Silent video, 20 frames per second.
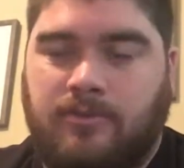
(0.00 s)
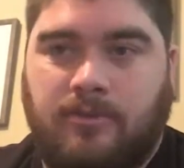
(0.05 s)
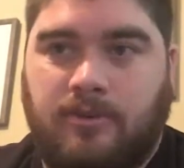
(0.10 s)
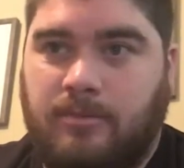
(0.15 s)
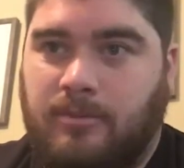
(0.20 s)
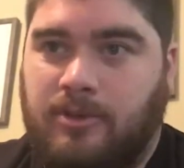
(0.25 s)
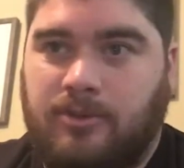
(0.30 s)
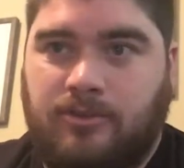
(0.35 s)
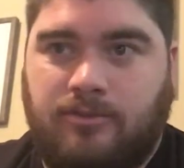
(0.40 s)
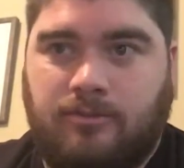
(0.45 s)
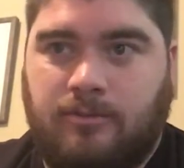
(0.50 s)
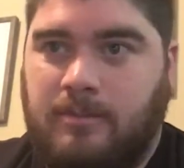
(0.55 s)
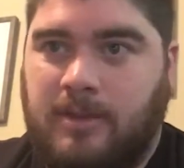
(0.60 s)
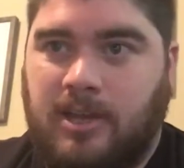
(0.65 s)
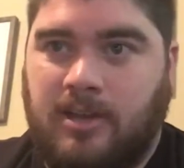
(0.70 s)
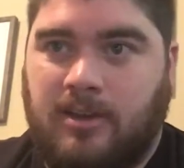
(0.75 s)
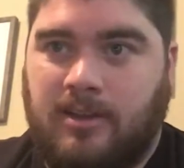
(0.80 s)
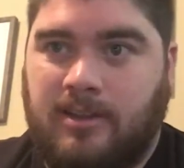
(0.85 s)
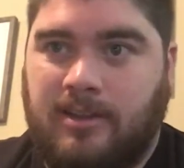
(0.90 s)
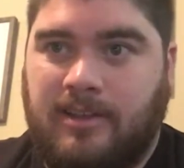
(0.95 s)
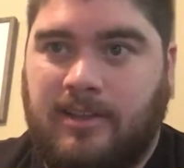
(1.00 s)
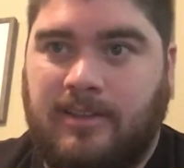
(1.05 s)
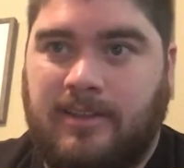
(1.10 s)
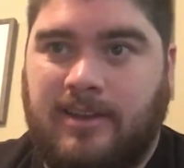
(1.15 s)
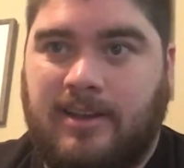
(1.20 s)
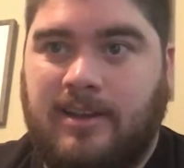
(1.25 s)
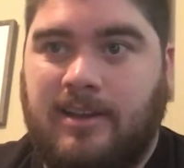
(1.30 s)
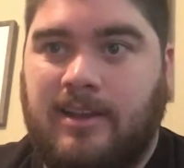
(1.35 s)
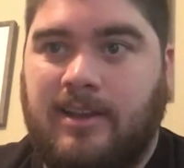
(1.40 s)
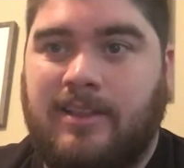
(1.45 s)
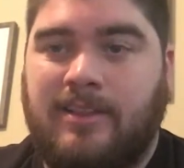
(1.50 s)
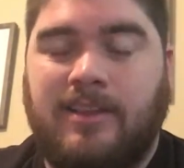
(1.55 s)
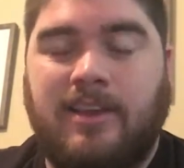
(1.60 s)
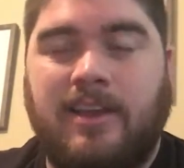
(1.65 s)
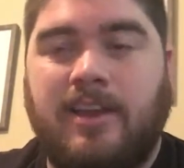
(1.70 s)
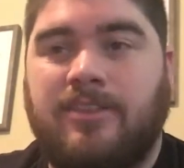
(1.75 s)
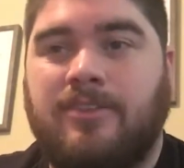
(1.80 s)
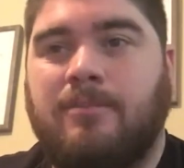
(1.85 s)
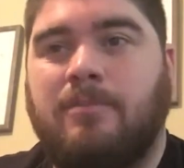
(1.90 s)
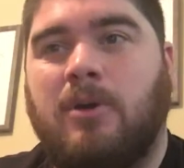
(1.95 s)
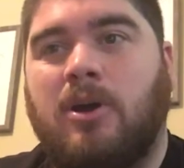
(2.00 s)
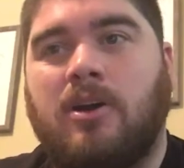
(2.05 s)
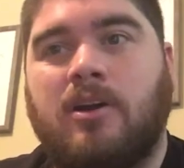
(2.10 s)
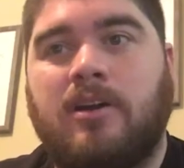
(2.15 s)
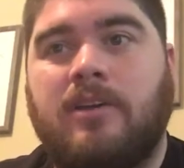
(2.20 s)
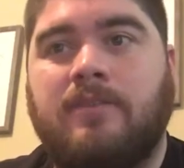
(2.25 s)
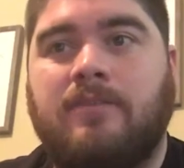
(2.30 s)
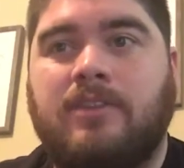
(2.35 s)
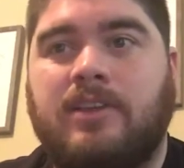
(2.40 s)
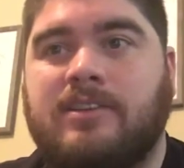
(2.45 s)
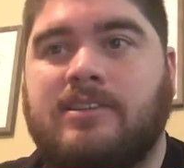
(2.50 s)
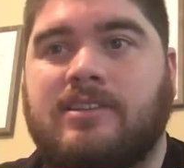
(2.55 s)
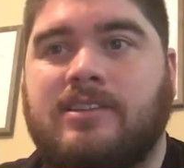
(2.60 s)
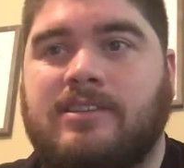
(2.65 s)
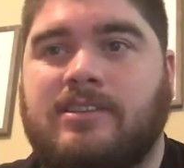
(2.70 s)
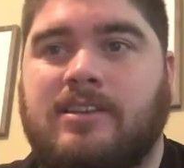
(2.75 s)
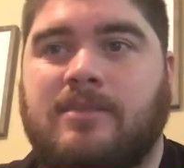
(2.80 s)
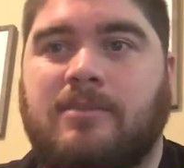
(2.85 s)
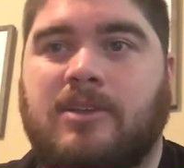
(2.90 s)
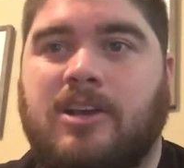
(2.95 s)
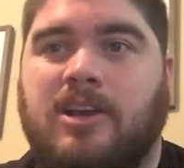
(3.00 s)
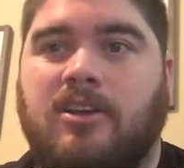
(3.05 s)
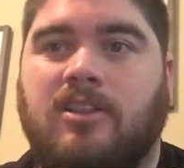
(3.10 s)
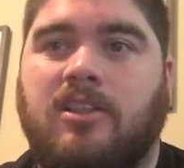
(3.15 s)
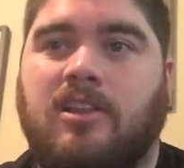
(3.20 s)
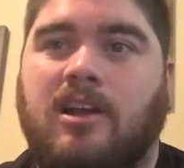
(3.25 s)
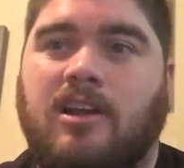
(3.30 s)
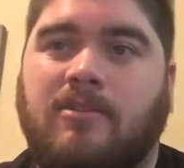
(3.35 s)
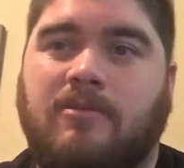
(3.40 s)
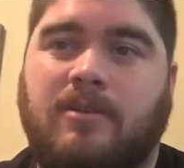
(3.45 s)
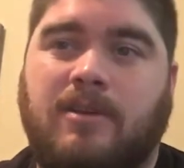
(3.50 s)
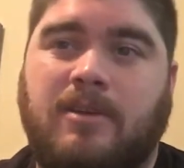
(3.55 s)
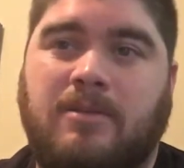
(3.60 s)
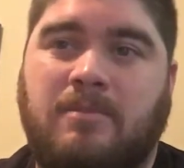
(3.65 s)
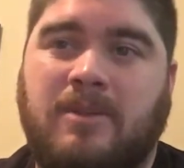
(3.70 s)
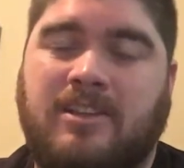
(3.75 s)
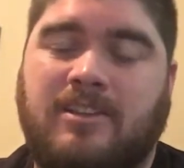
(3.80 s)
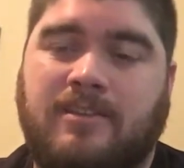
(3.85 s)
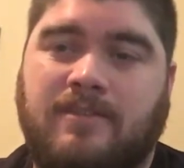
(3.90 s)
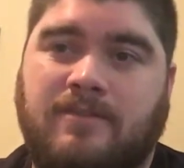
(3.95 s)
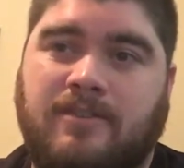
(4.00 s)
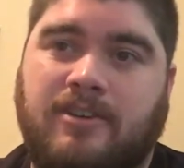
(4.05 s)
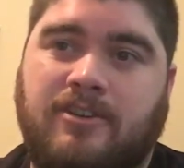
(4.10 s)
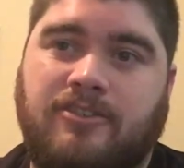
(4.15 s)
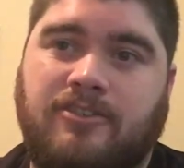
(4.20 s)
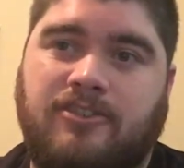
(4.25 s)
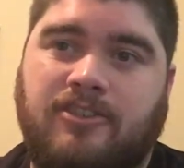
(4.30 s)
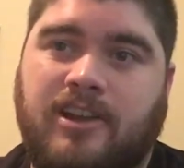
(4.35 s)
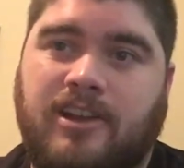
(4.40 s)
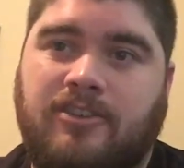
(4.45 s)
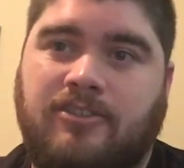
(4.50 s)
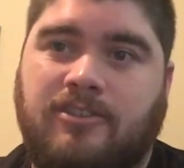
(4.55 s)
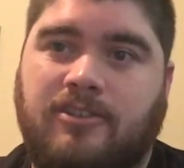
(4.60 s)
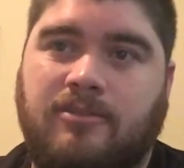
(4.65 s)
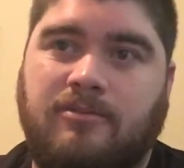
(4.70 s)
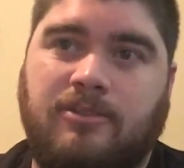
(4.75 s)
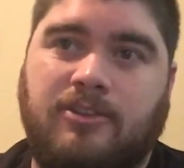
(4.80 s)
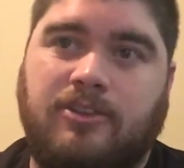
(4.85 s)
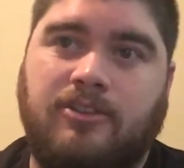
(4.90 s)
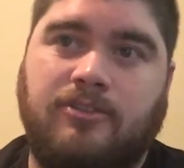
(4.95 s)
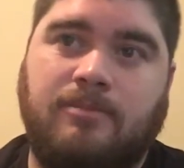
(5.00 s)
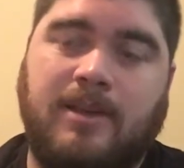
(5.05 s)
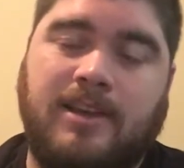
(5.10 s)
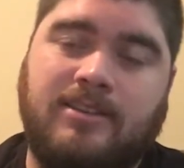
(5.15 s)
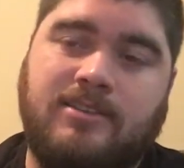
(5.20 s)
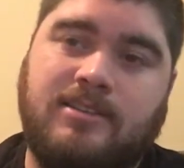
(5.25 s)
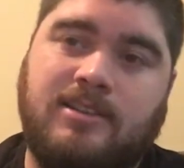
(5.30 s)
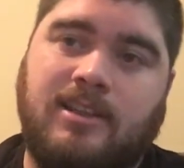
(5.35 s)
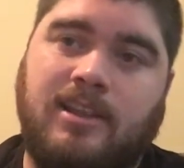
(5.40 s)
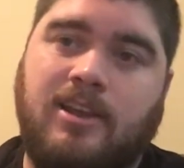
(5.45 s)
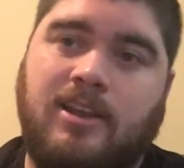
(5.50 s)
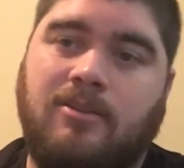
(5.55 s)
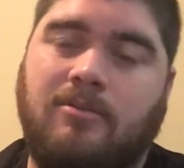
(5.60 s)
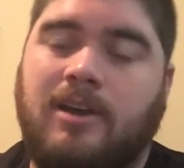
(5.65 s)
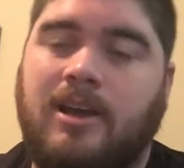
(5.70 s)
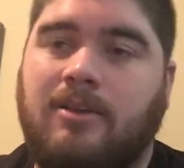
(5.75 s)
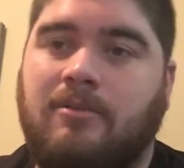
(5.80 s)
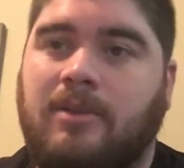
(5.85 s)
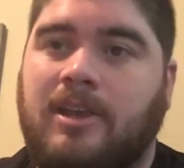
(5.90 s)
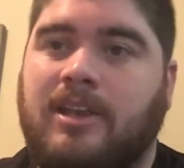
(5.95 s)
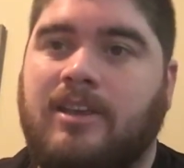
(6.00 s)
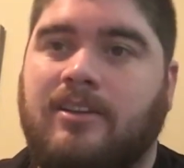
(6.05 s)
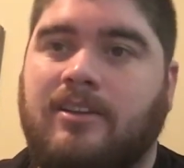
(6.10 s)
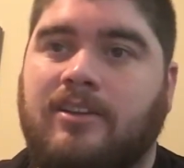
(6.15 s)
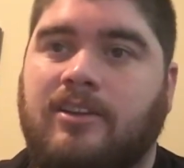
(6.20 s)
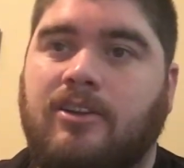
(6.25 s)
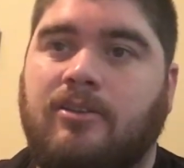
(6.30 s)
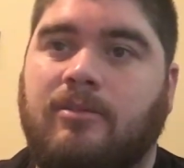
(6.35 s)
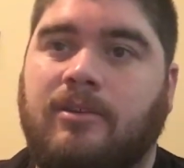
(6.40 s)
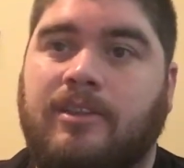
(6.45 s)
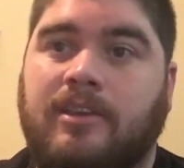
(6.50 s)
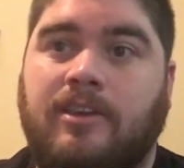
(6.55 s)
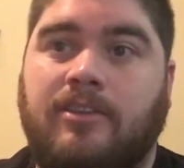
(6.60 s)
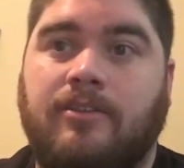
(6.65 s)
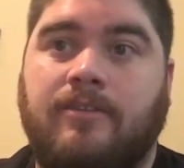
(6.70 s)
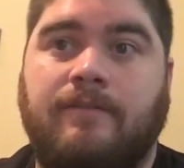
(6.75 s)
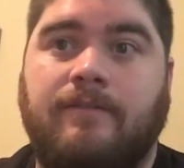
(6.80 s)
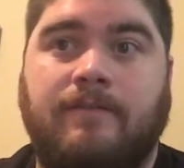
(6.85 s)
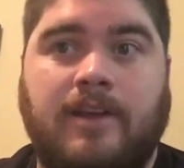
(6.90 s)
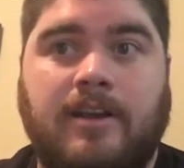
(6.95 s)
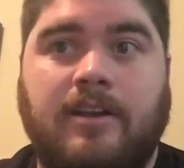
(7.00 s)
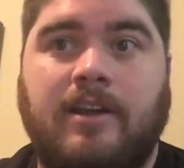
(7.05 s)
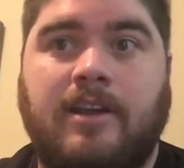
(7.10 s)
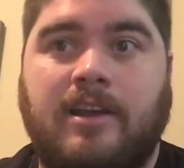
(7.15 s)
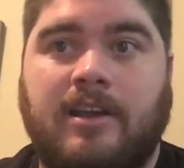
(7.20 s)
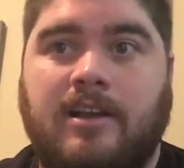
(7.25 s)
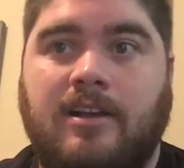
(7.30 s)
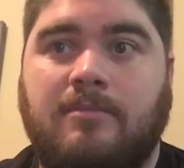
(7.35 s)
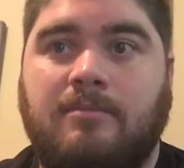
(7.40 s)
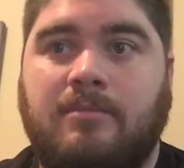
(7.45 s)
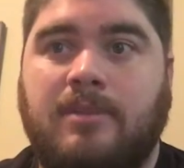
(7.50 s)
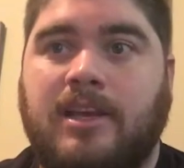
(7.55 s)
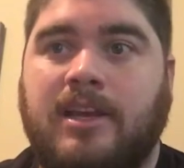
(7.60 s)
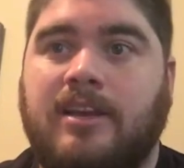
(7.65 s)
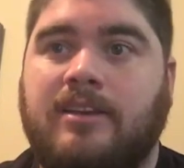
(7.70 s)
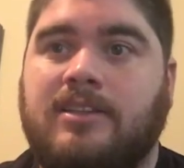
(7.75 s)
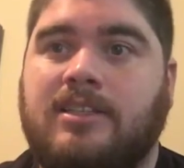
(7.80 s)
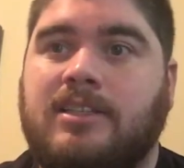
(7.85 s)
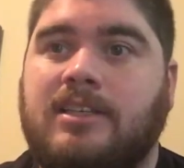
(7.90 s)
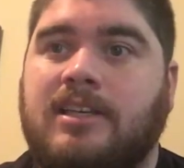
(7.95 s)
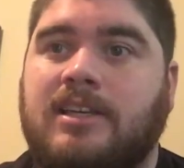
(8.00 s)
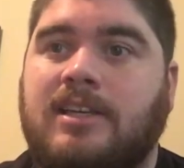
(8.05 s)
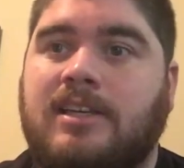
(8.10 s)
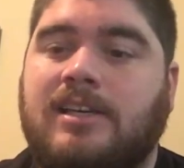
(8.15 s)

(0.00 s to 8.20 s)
formulas will be all in there. The other part of this is something called logarithmic differentiation, which is basically a way we can deal with either very complex